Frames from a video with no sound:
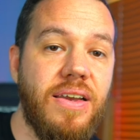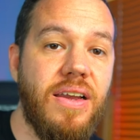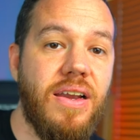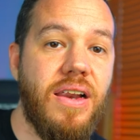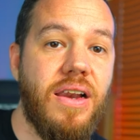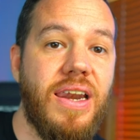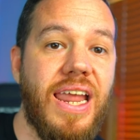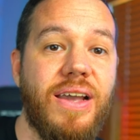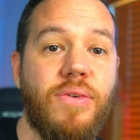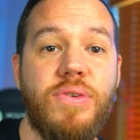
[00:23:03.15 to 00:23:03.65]

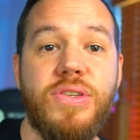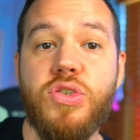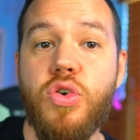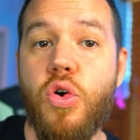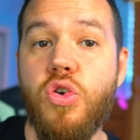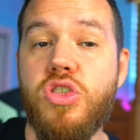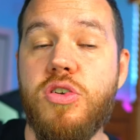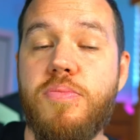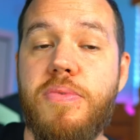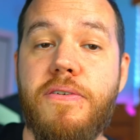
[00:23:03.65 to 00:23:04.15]
Like we
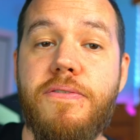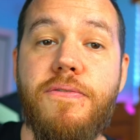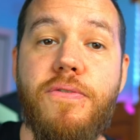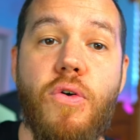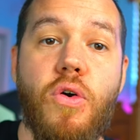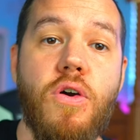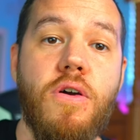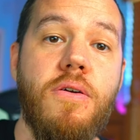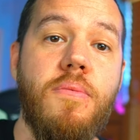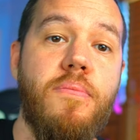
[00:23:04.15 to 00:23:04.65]
told you
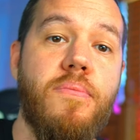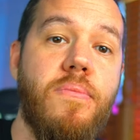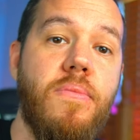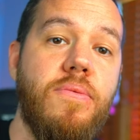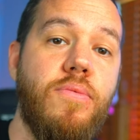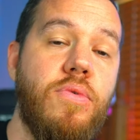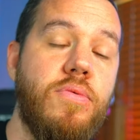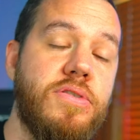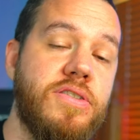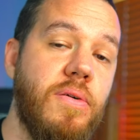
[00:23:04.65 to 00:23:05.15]
before,
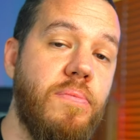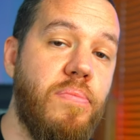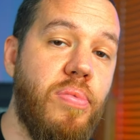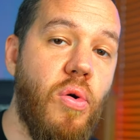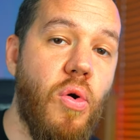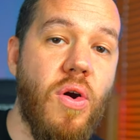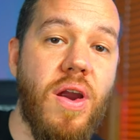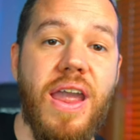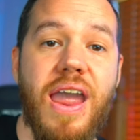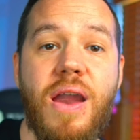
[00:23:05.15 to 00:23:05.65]

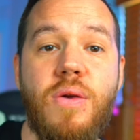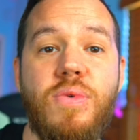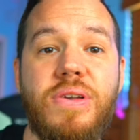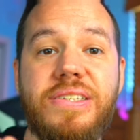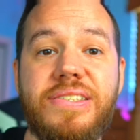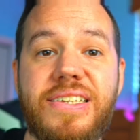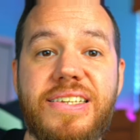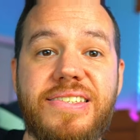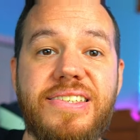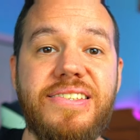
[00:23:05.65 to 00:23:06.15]
support and
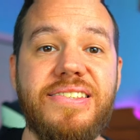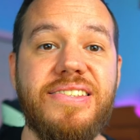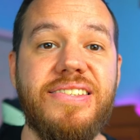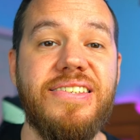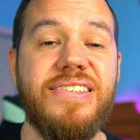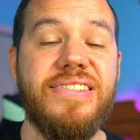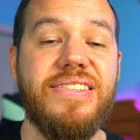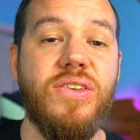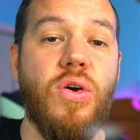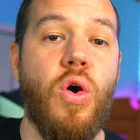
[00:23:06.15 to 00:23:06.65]

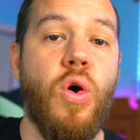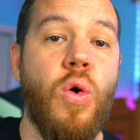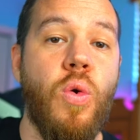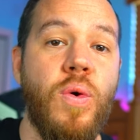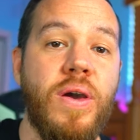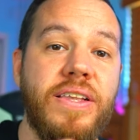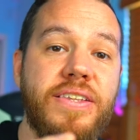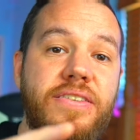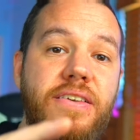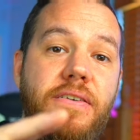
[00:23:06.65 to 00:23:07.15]
resistances
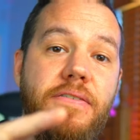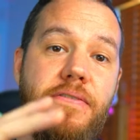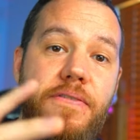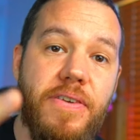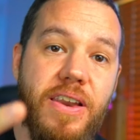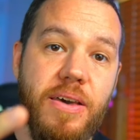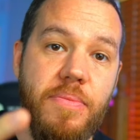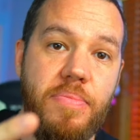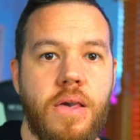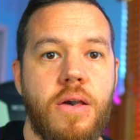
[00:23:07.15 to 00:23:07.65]
always
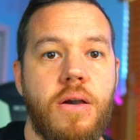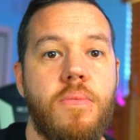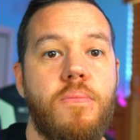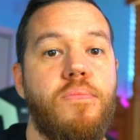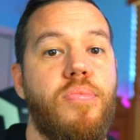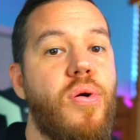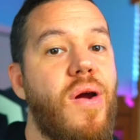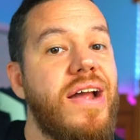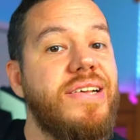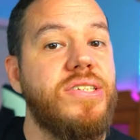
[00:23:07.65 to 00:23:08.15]
flip.
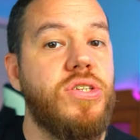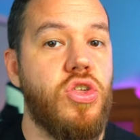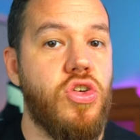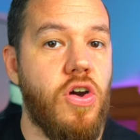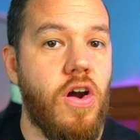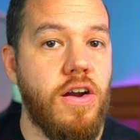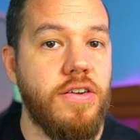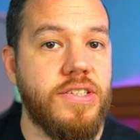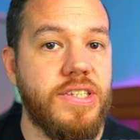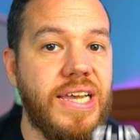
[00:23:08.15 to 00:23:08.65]
Price
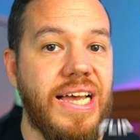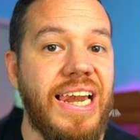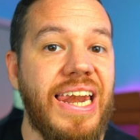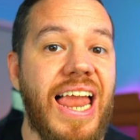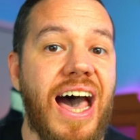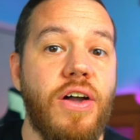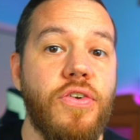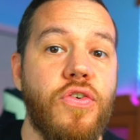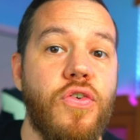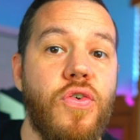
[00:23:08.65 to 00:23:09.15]
charts
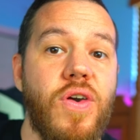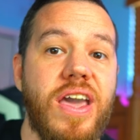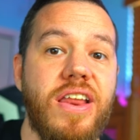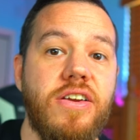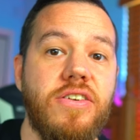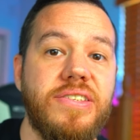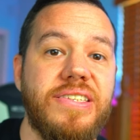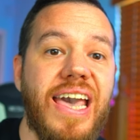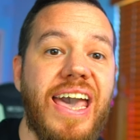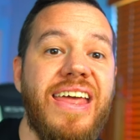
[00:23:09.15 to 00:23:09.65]
allow
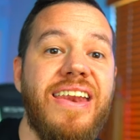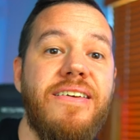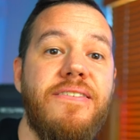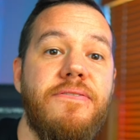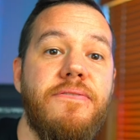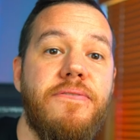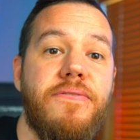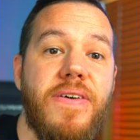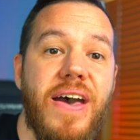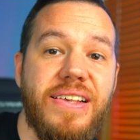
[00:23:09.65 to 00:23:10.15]
traders and
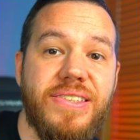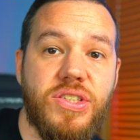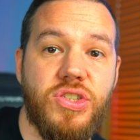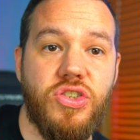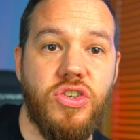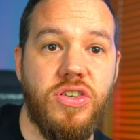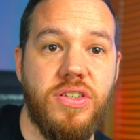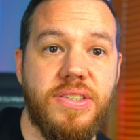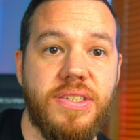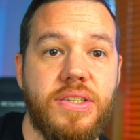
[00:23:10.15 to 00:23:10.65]

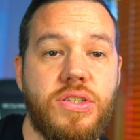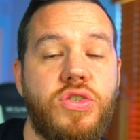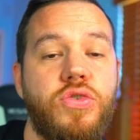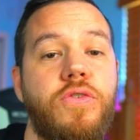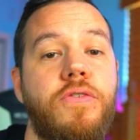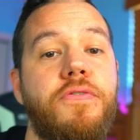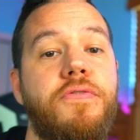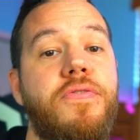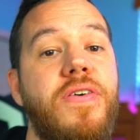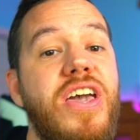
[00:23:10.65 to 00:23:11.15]
investors
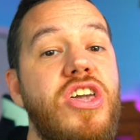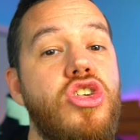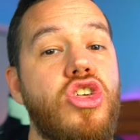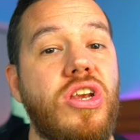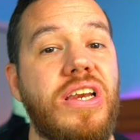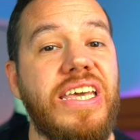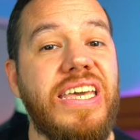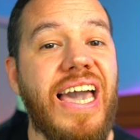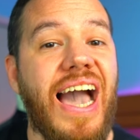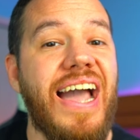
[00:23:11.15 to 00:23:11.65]
to
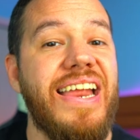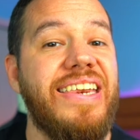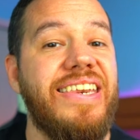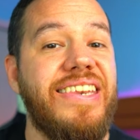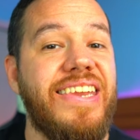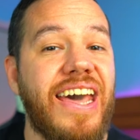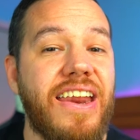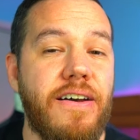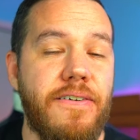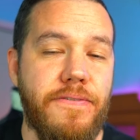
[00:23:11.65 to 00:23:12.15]
visually
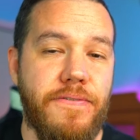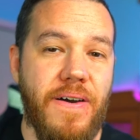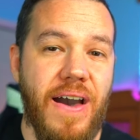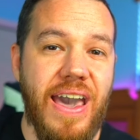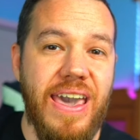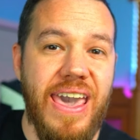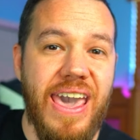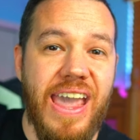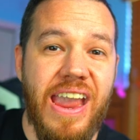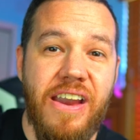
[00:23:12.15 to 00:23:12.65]

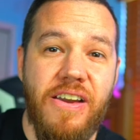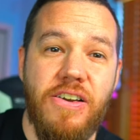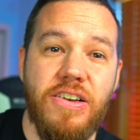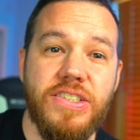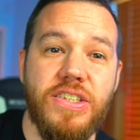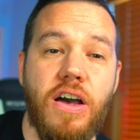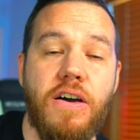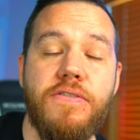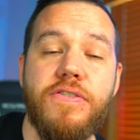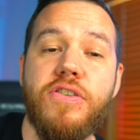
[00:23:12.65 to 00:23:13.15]
identify
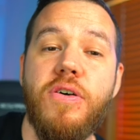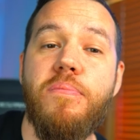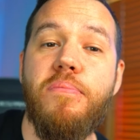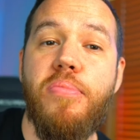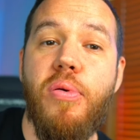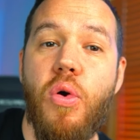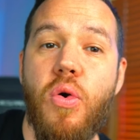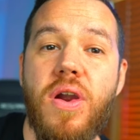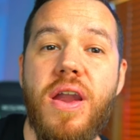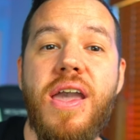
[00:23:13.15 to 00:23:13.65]
areas of
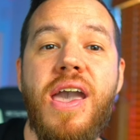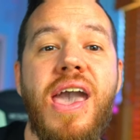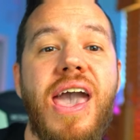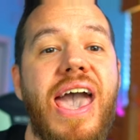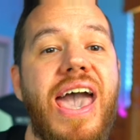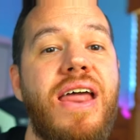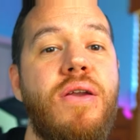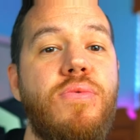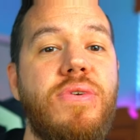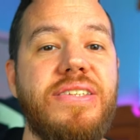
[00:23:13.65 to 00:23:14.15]
support
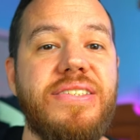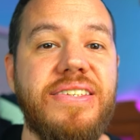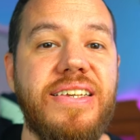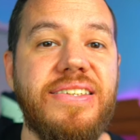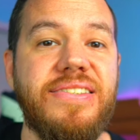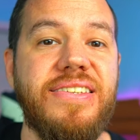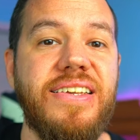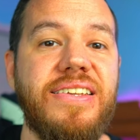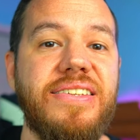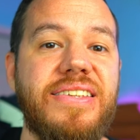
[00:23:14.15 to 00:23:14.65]
and
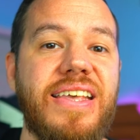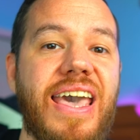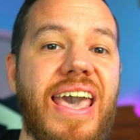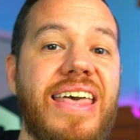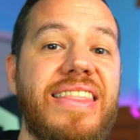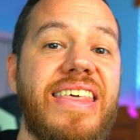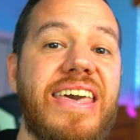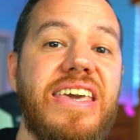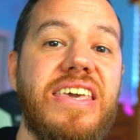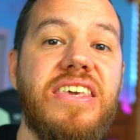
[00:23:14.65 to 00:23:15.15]
resistance
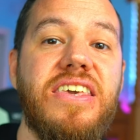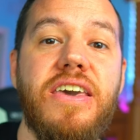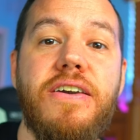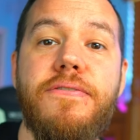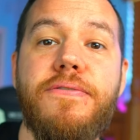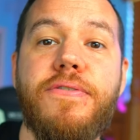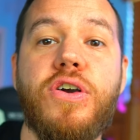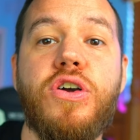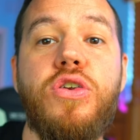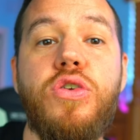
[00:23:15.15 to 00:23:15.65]
and they
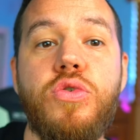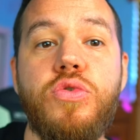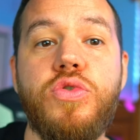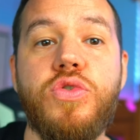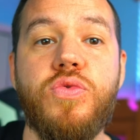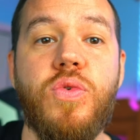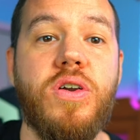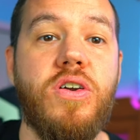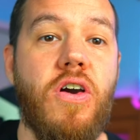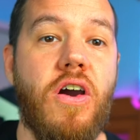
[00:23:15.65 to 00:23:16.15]
give clues
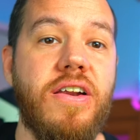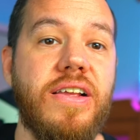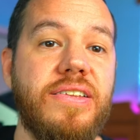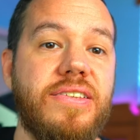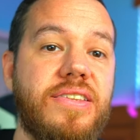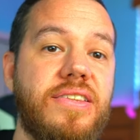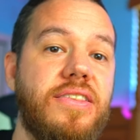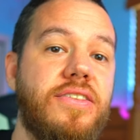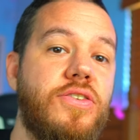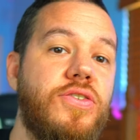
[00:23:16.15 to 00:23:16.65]

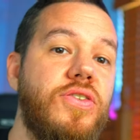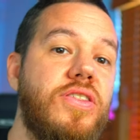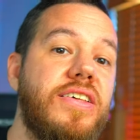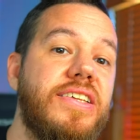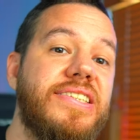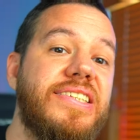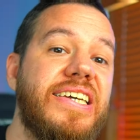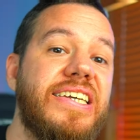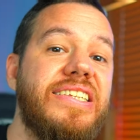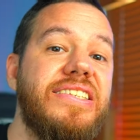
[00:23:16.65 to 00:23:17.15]
regarding to the
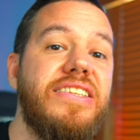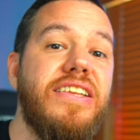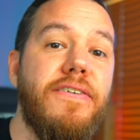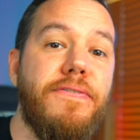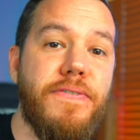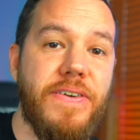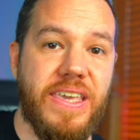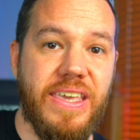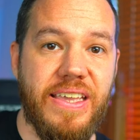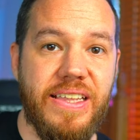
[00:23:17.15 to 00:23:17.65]

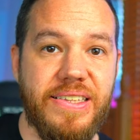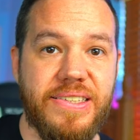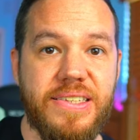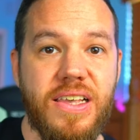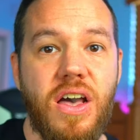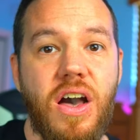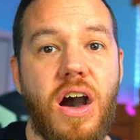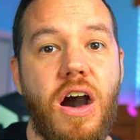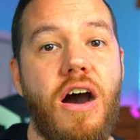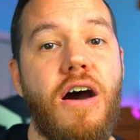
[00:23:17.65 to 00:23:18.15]
significance
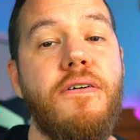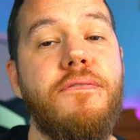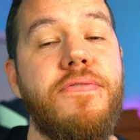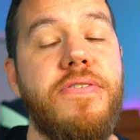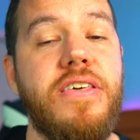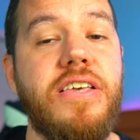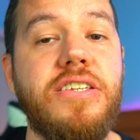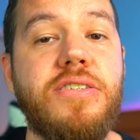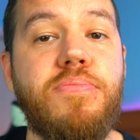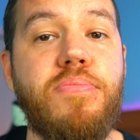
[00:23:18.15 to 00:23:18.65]
of
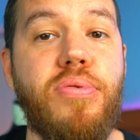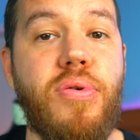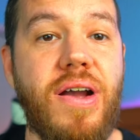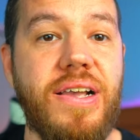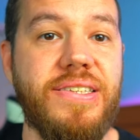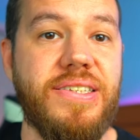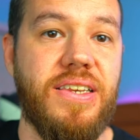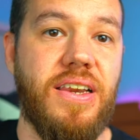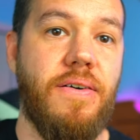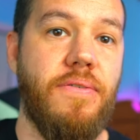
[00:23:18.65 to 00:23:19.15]
these
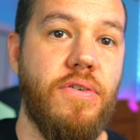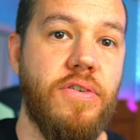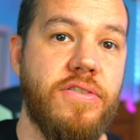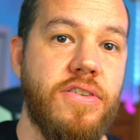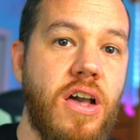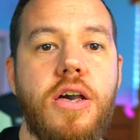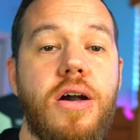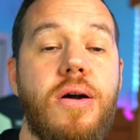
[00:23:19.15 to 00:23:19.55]
price levels.